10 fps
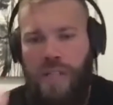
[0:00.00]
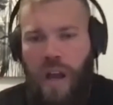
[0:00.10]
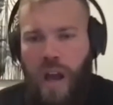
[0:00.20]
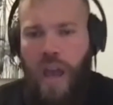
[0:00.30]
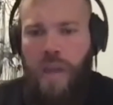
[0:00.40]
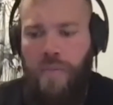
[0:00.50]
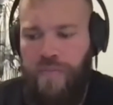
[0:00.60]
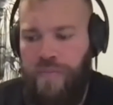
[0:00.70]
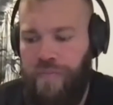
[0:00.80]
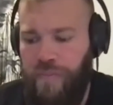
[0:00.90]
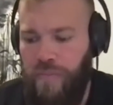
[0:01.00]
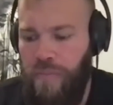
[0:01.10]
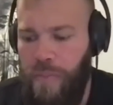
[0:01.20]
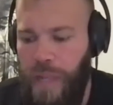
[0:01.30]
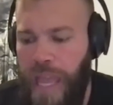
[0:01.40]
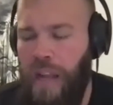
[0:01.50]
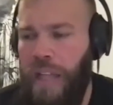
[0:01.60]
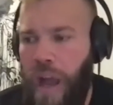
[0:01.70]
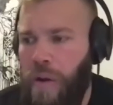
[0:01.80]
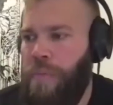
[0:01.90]
time and
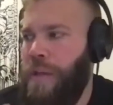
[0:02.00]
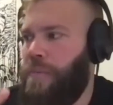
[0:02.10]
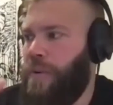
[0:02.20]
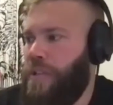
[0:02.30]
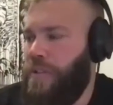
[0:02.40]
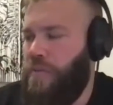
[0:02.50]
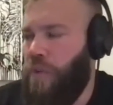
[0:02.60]
allowing people to